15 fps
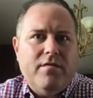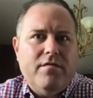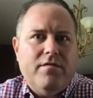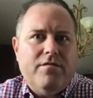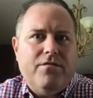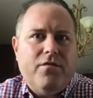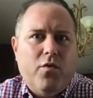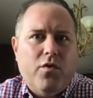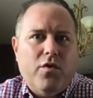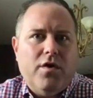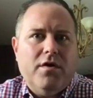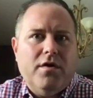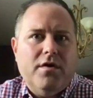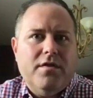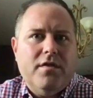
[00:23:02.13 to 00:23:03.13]

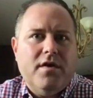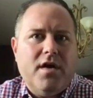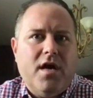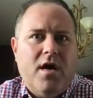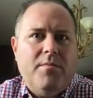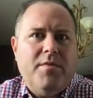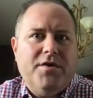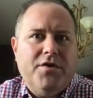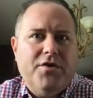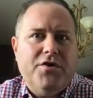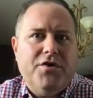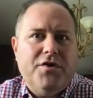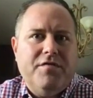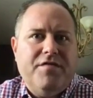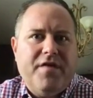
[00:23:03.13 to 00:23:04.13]
for the common
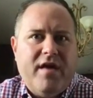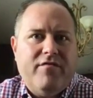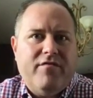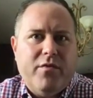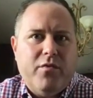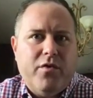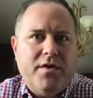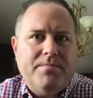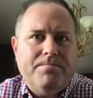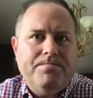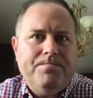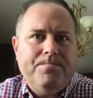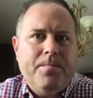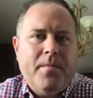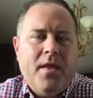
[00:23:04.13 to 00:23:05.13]
good of everyone.
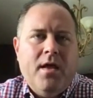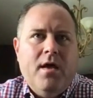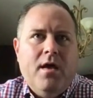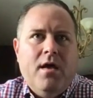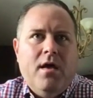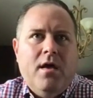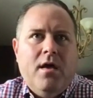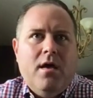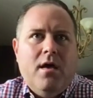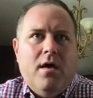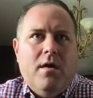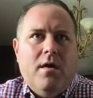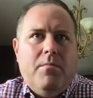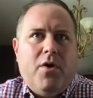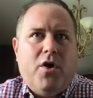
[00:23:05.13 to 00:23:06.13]

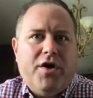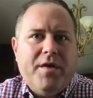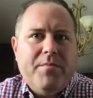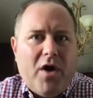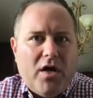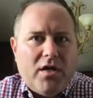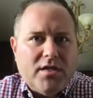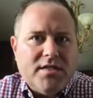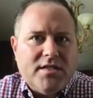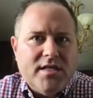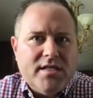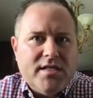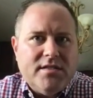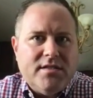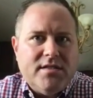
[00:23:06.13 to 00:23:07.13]
Party
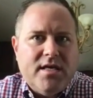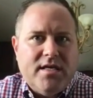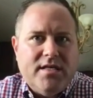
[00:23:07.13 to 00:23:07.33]
politics